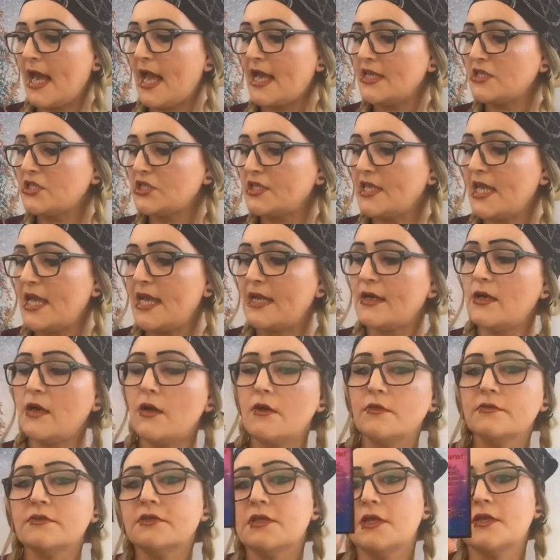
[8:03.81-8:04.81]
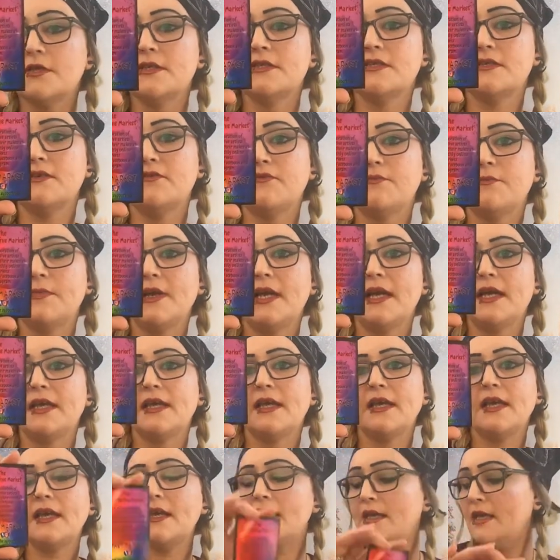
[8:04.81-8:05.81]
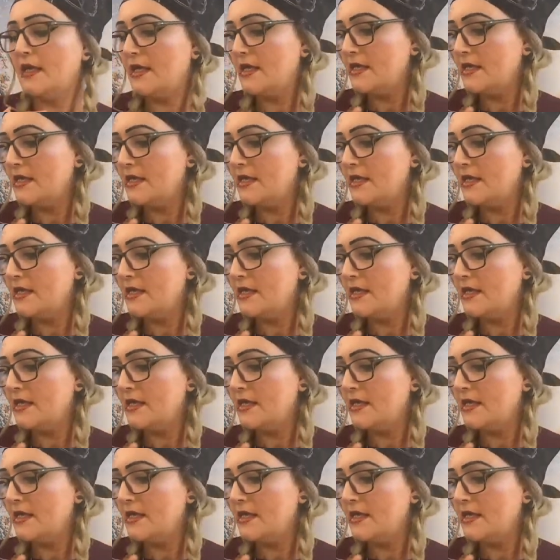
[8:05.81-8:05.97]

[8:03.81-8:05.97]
hashtag alternative market.